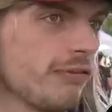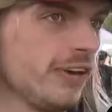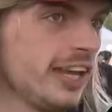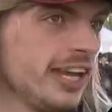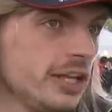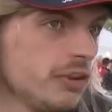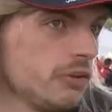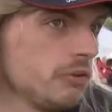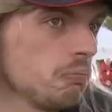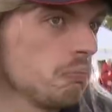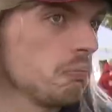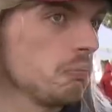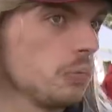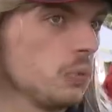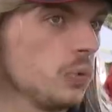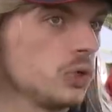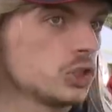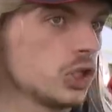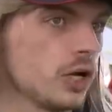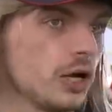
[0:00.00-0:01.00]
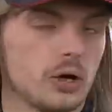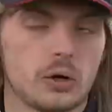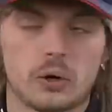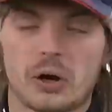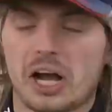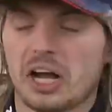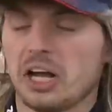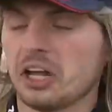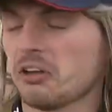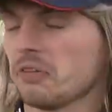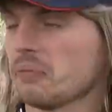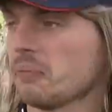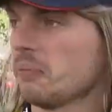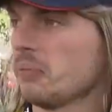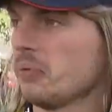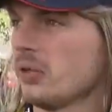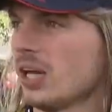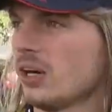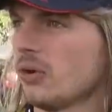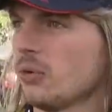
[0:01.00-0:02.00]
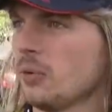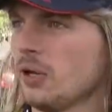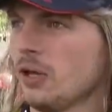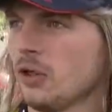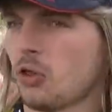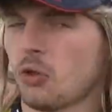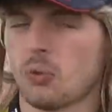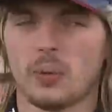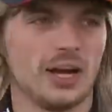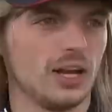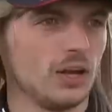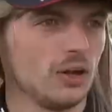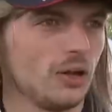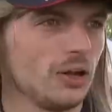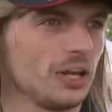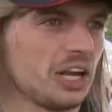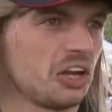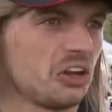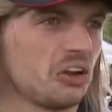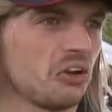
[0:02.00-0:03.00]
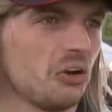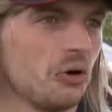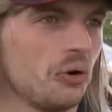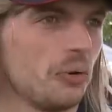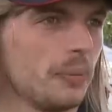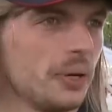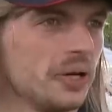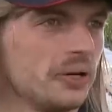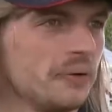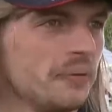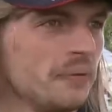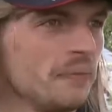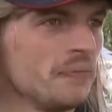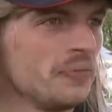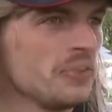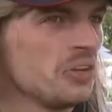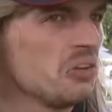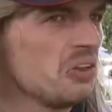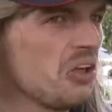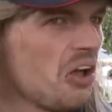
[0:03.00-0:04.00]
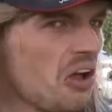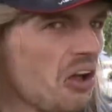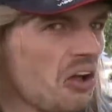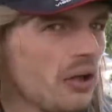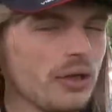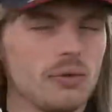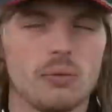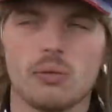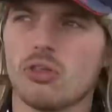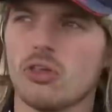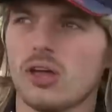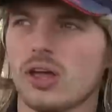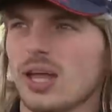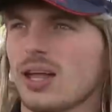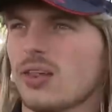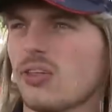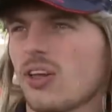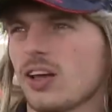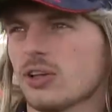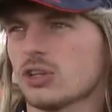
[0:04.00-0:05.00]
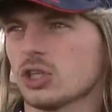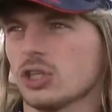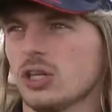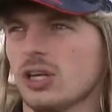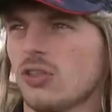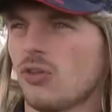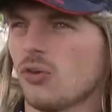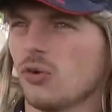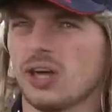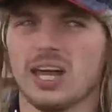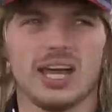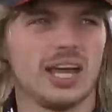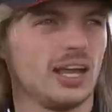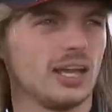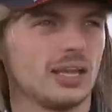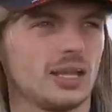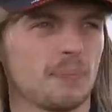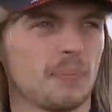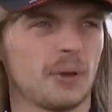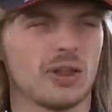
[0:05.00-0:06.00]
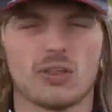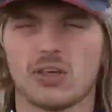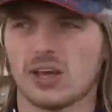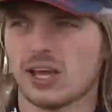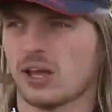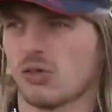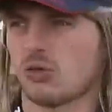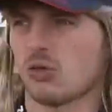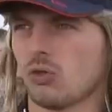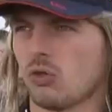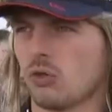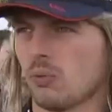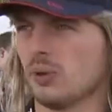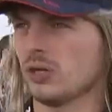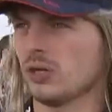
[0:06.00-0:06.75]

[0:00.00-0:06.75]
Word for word: feet, which are alright. They don't really sweat a lot. I They're don't know, not very sweaty. No, it's, uh, it's actually it's okay. It depends, I guess, also a